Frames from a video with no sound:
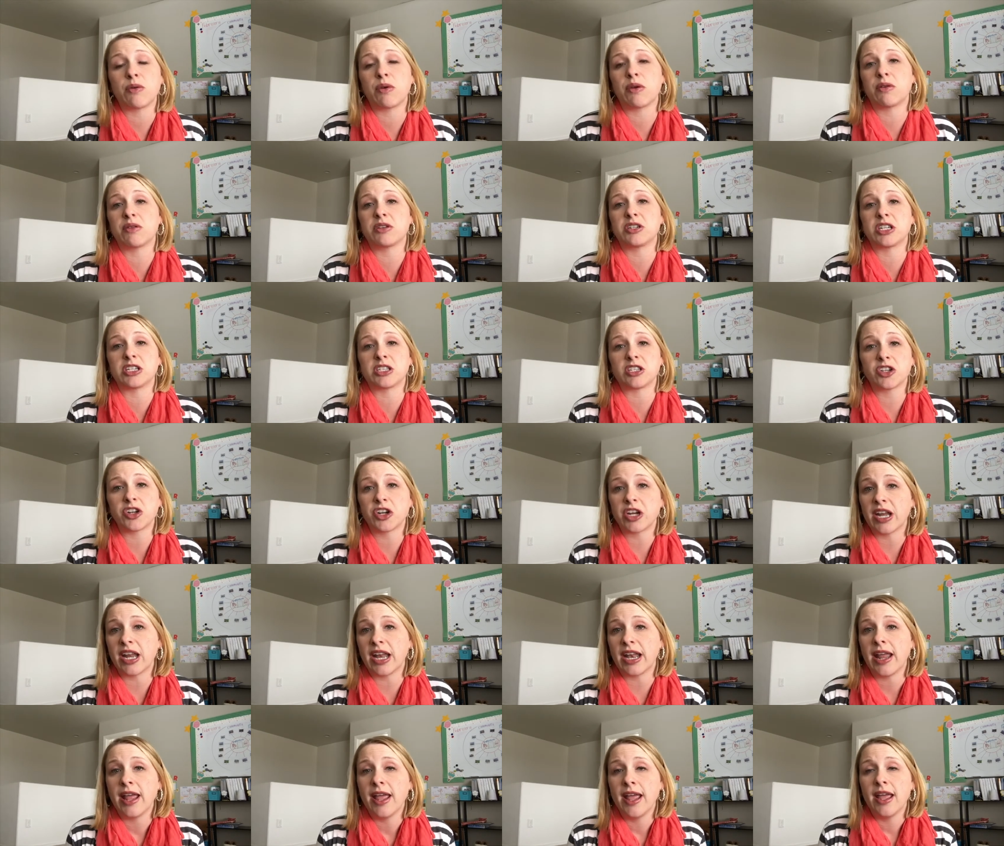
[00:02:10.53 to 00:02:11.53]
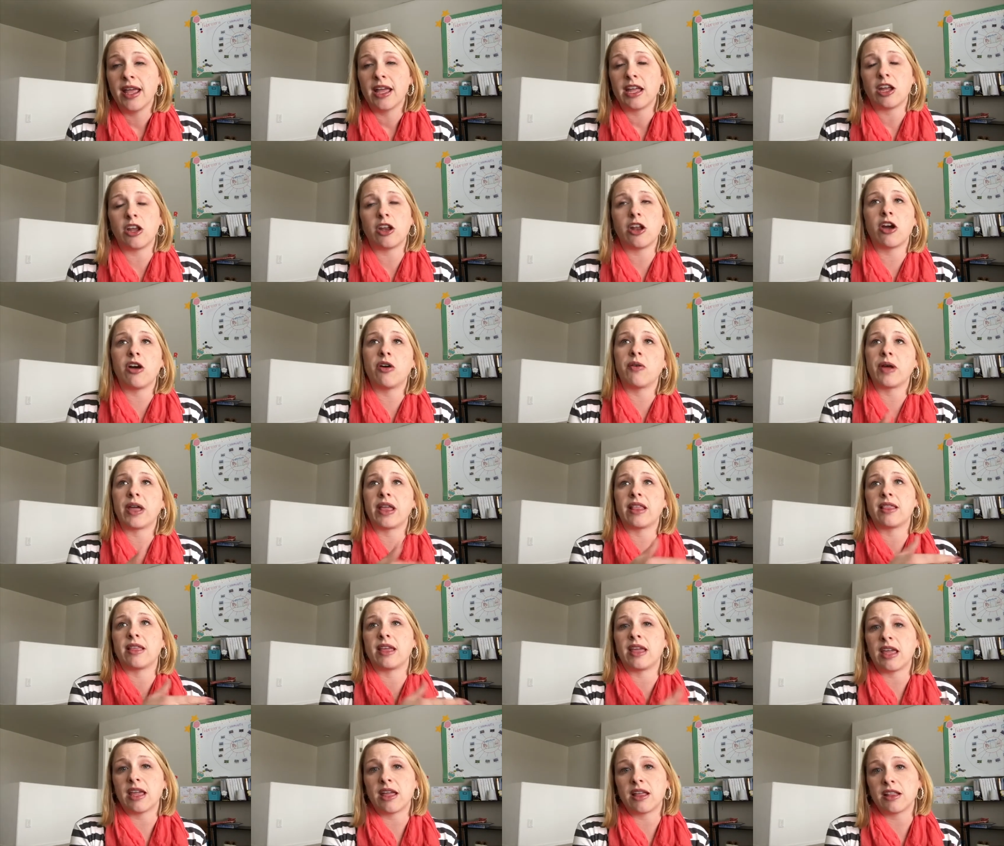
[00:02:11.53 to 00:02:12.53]
We were just learning, you know, in
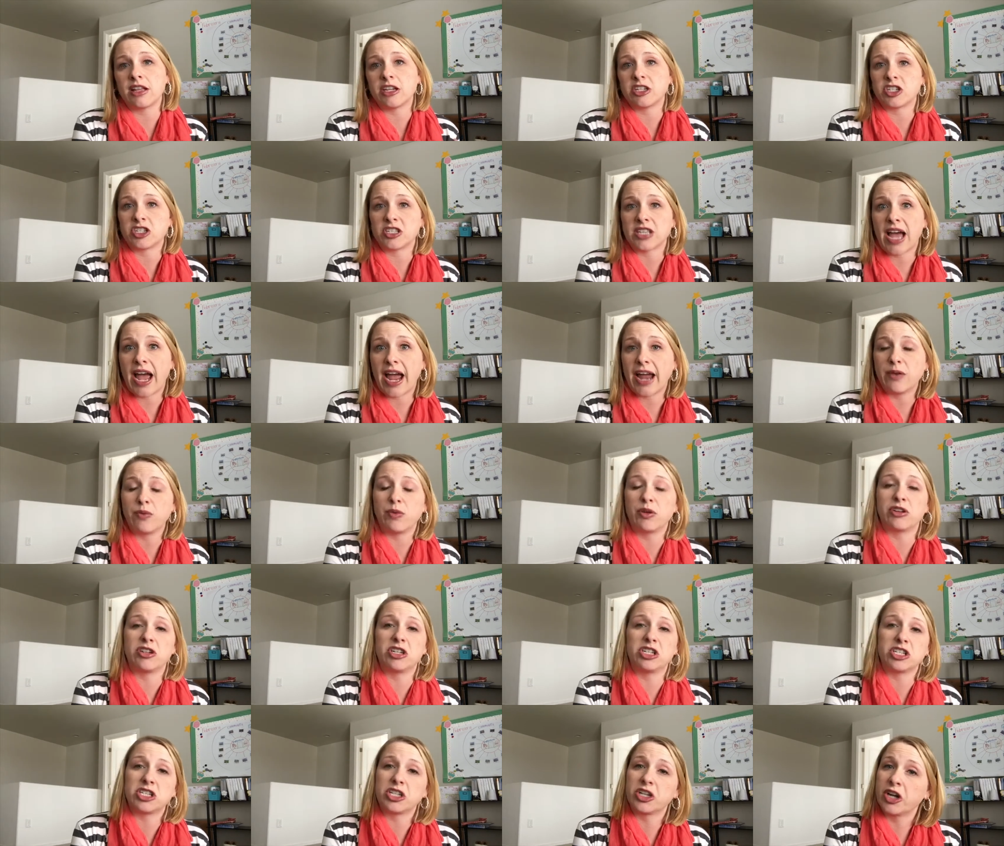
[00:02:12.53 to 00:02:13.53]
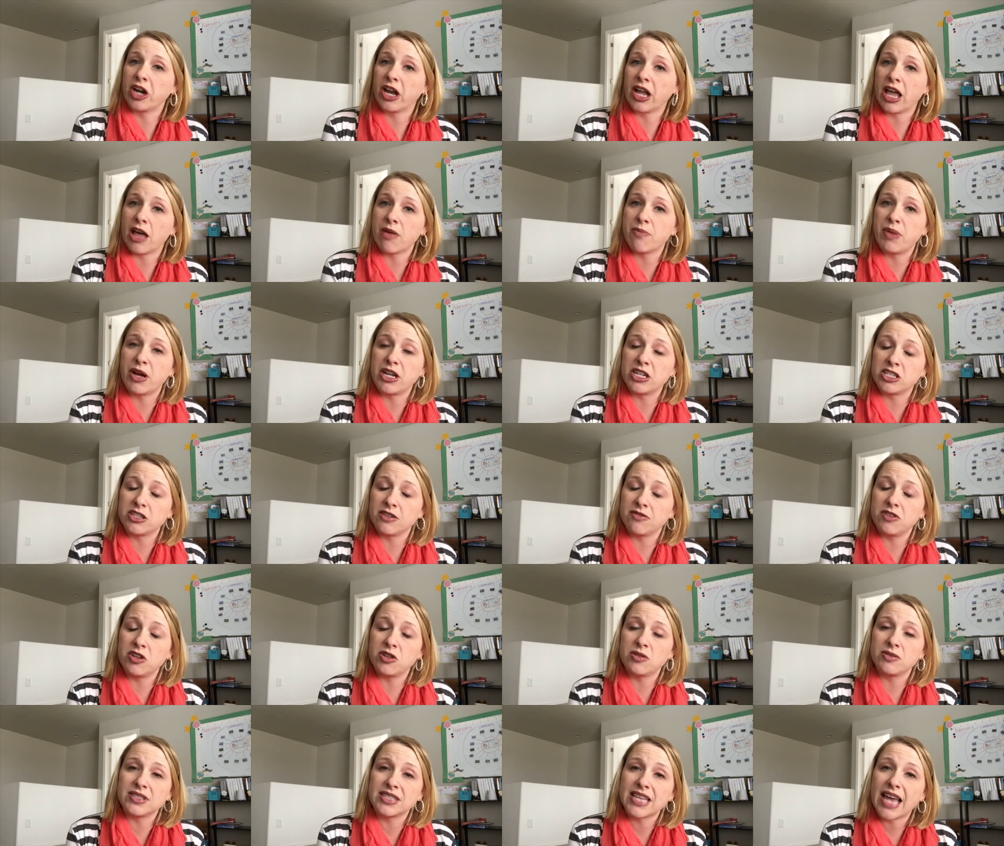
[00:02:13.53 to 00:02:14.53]
the English side, we were just learning a bunch of
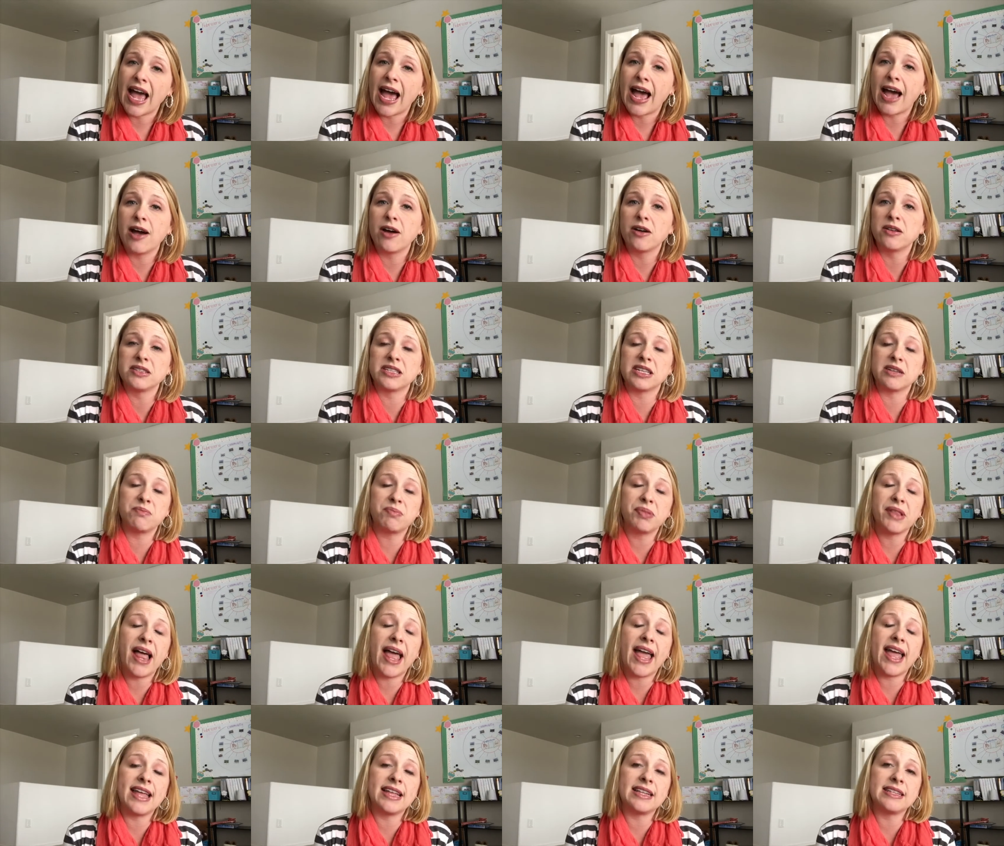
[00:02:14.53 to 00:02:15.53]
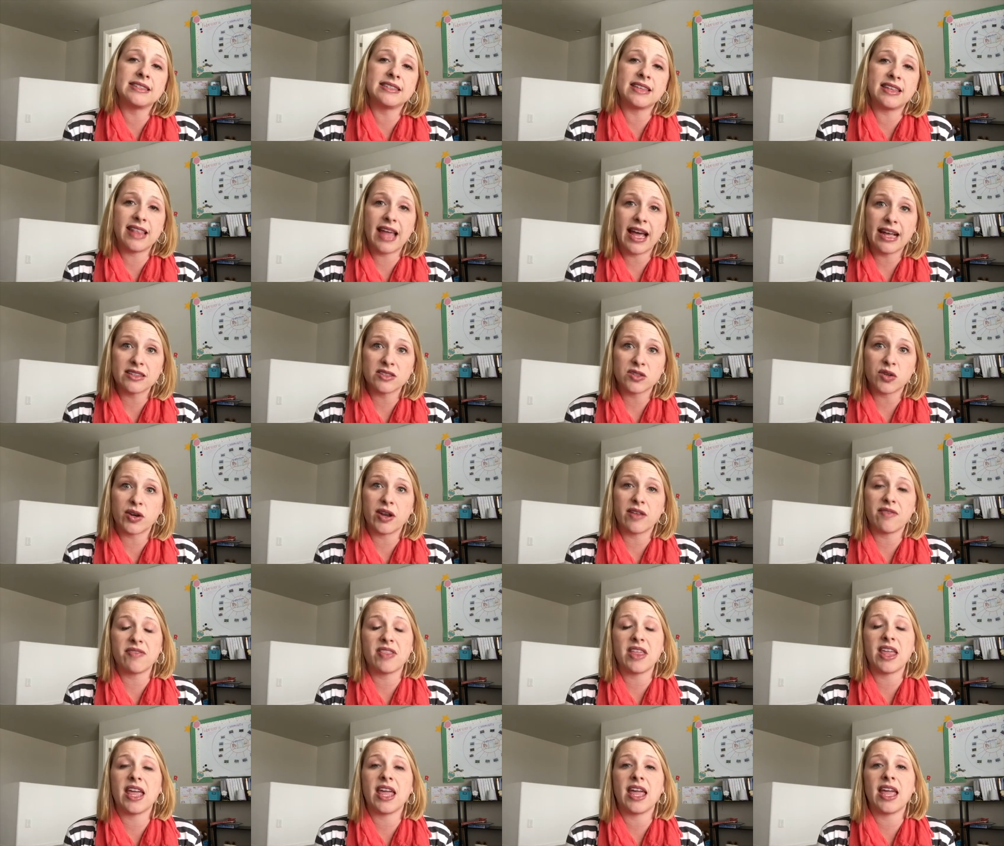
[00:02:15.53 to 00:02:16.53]
new sounds and blends and that sort of
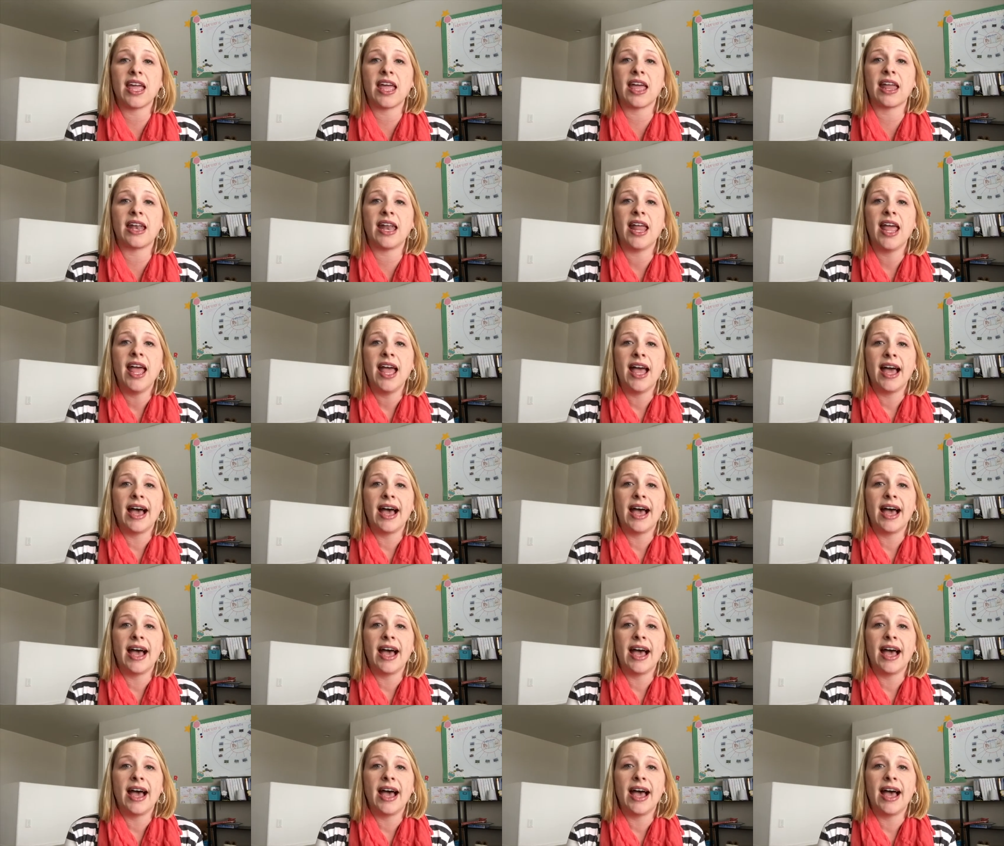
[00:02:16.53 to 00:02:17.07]
thing. And